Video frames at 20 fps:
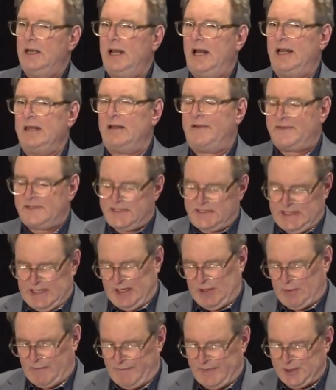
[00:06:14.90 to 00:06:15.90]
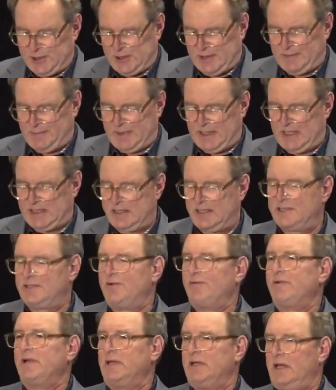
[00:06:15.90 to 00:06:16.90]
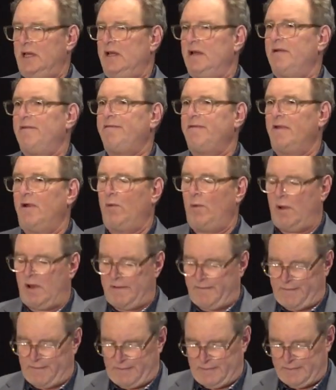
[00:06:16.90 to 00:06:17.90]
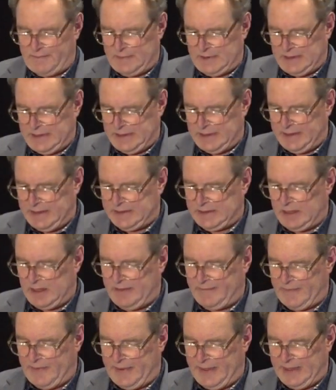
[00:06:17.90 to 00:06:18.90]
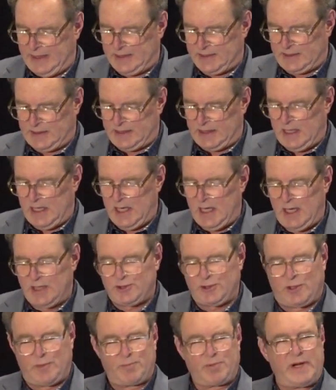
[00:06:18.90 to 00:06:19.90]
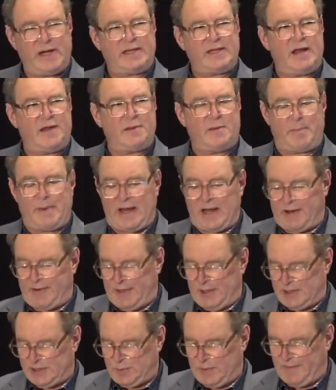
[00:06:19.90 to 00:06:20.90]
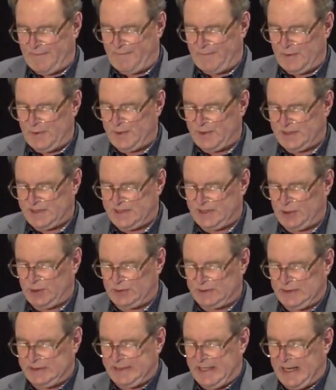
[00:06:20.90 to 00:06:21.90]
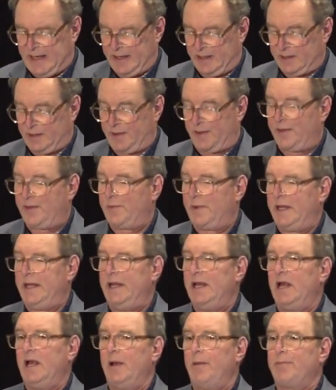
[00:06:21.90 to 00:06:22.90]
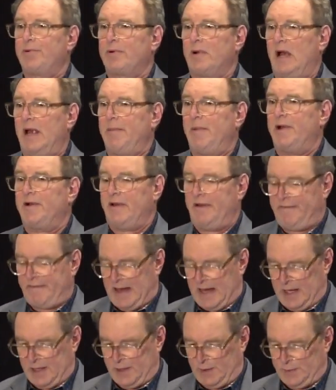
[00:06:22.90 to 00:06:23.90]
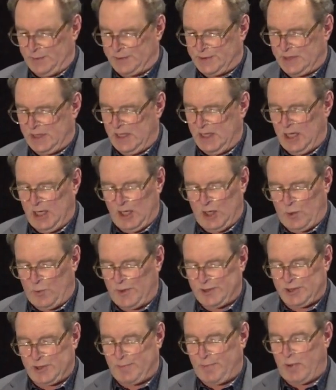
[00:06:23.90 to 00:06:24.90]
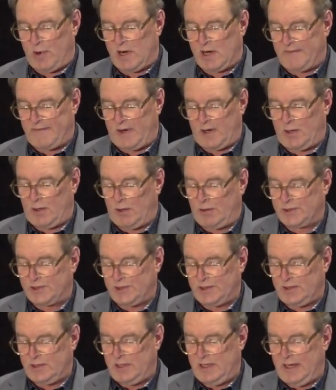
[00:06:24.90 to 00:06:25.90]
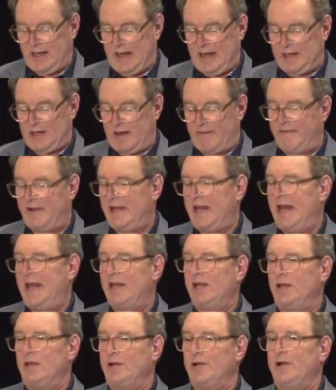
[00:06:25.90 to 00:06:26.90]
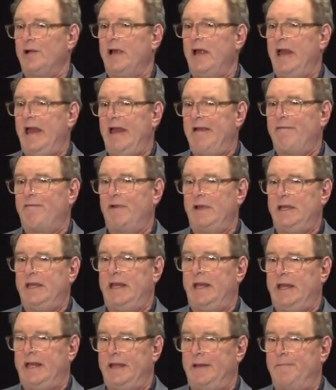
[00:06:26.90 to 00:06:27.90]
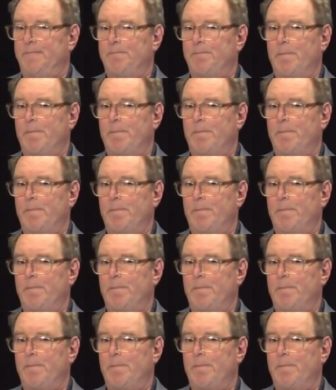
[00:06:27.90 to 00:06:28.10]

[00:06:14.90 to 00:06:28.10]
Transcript: I love the CEO vision, but it doesn't really flow off the tongue very easily. So to break down the barriers, we further distilled it down into 3 primary values, which are part of our culture and our vernacular every day.